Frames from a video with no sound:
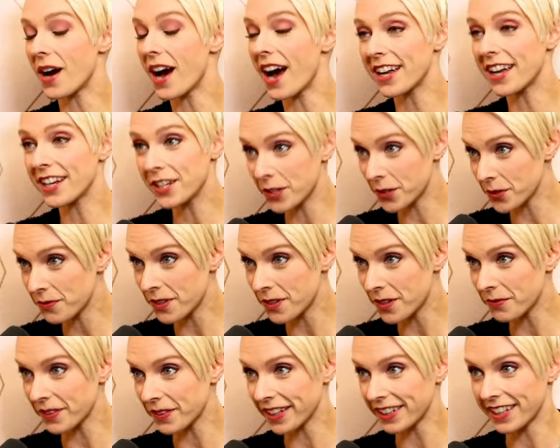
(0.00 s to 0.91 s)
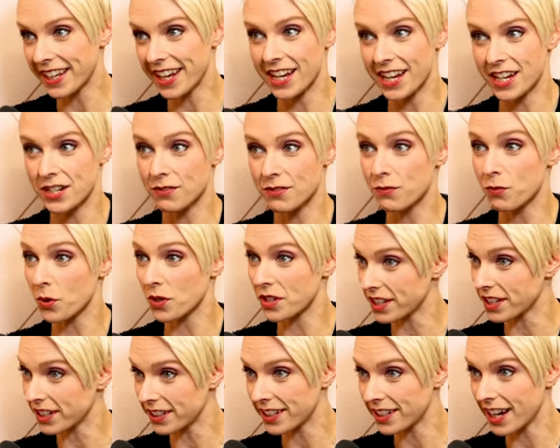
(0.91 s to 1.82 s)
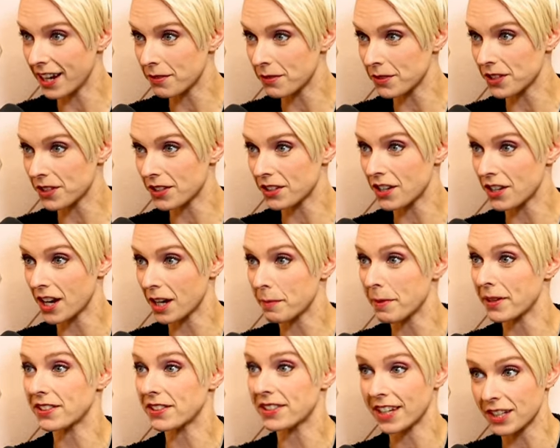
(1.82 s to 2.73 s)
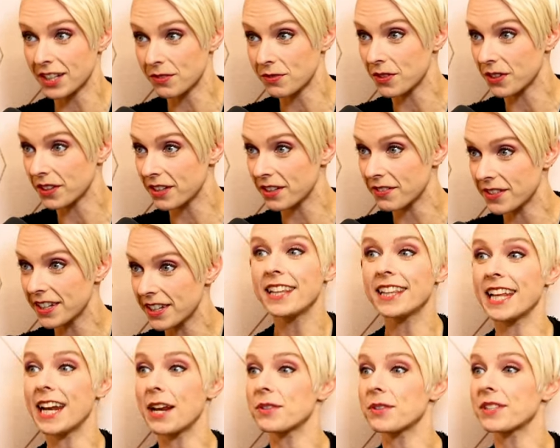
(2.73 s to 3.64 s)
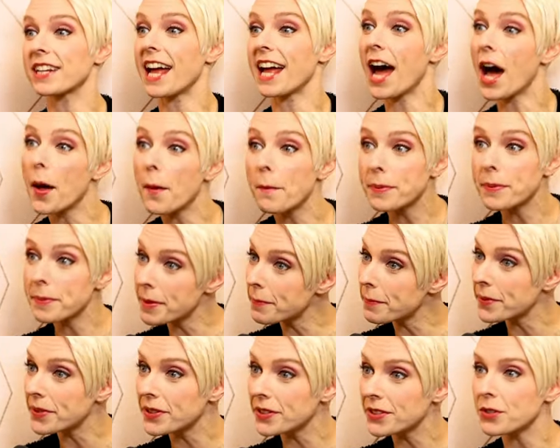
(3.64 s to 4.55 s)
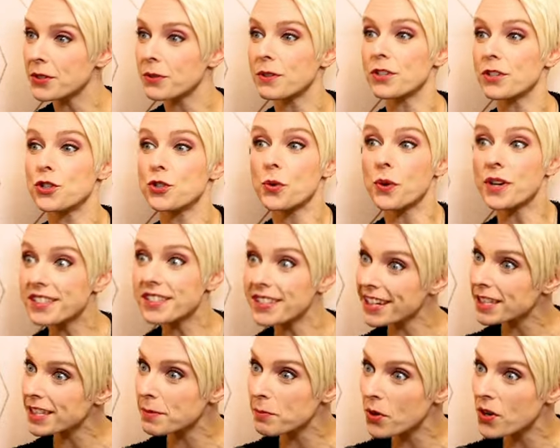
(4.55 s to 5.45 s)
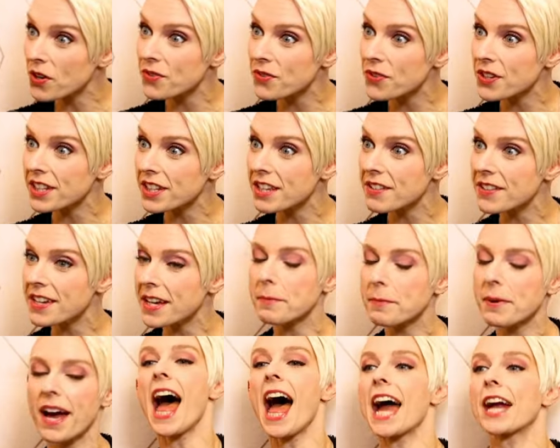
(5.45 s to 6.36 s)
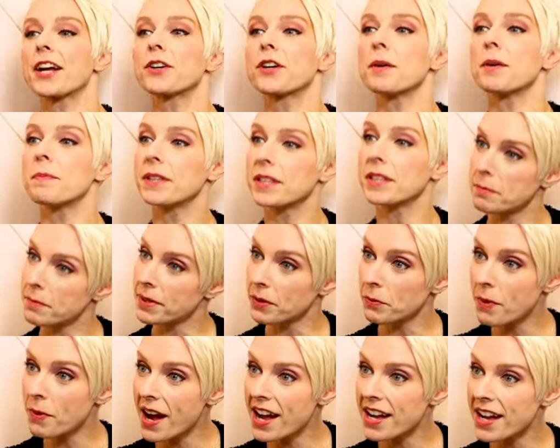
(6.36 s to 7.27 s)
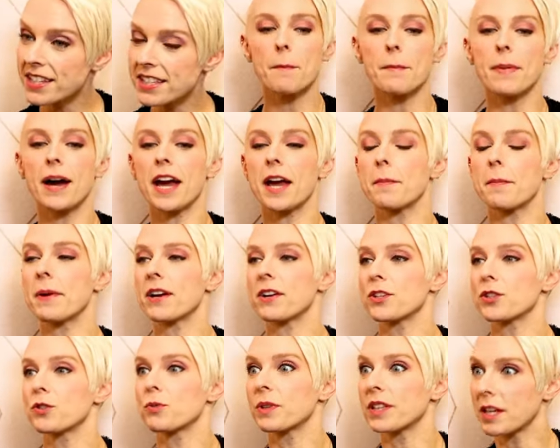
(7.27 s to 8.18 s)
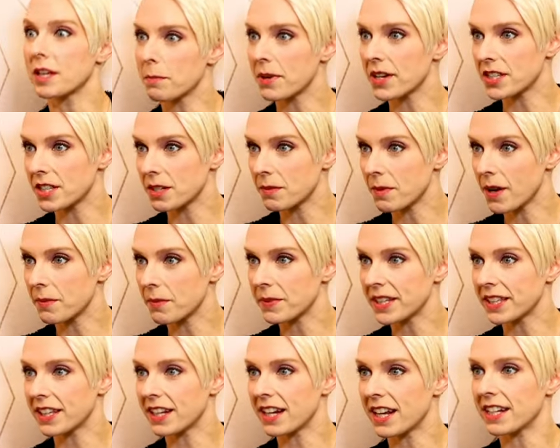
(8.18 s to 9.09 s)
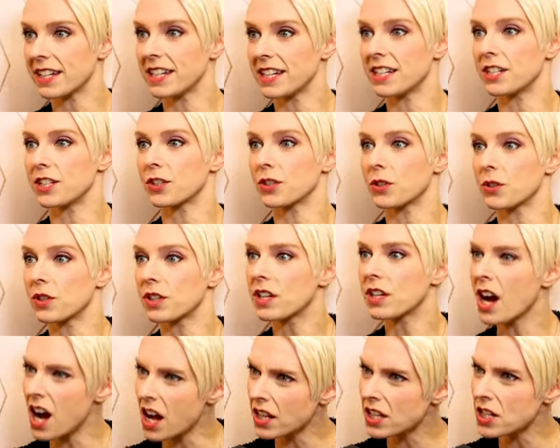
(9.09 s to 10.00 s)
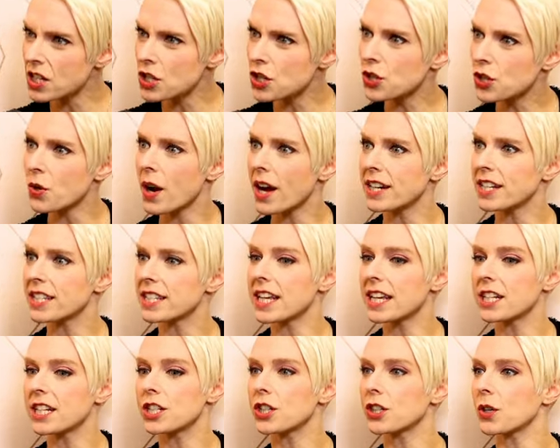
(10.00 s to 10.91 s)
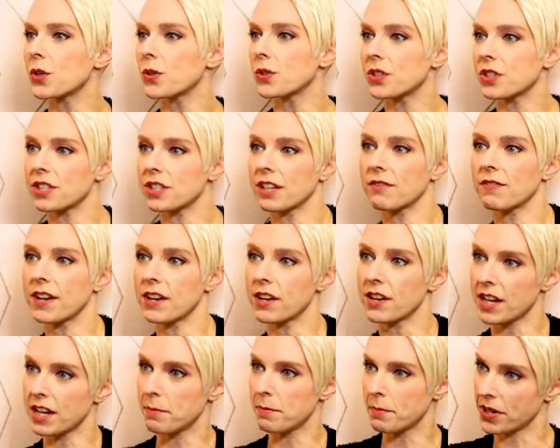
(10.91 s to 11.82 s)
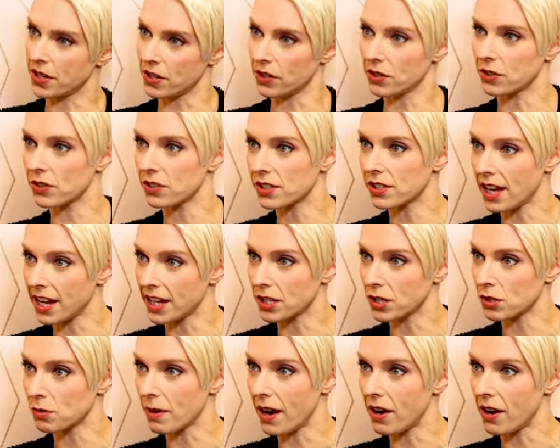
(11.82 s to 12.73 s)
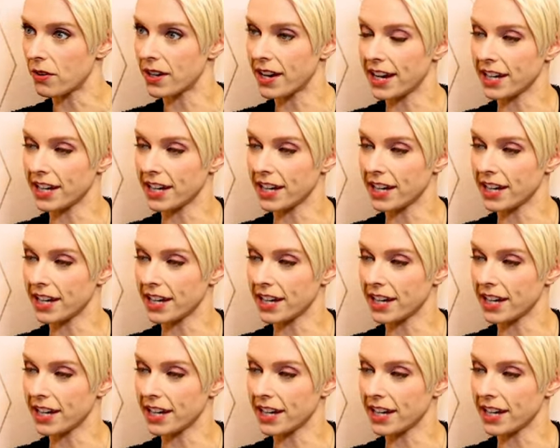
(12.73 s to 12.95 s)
I knew from like the age of 14 that I was gonna talk about for a living, that I was gonna help people to enjoy more for a living, but I grew up in the Midwest. My parents really impressed upon me that I needed to go to college. So I decided to go this like very empirical science route.